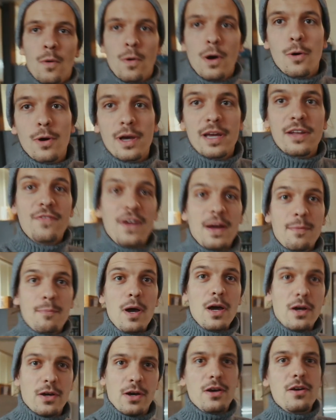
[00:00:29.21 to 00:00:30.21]
Well, in fact,
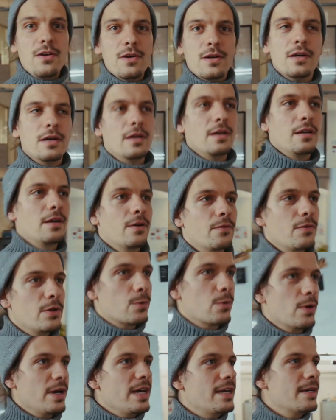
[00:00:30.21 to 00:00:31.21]
Marco, Real
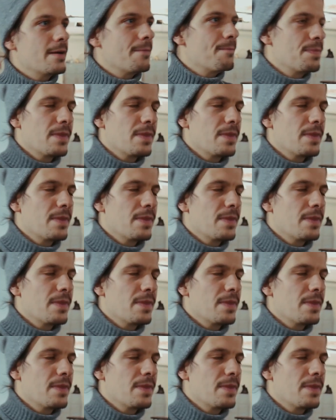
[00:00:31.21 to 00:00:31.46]
quick,